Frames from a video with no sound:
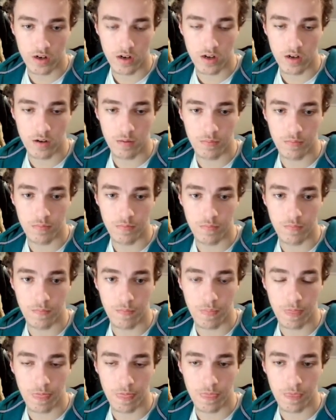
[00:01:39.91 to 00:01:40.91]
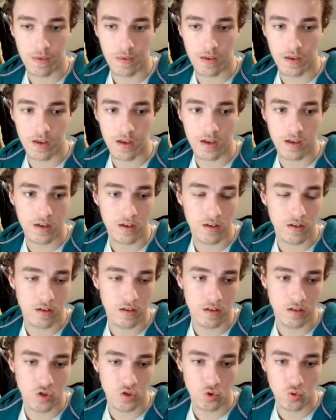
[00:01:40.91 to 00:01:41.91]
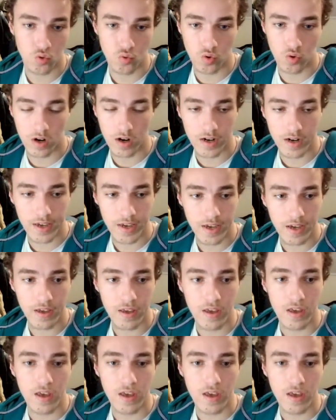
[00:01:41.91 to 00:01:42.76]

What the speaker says: to our king,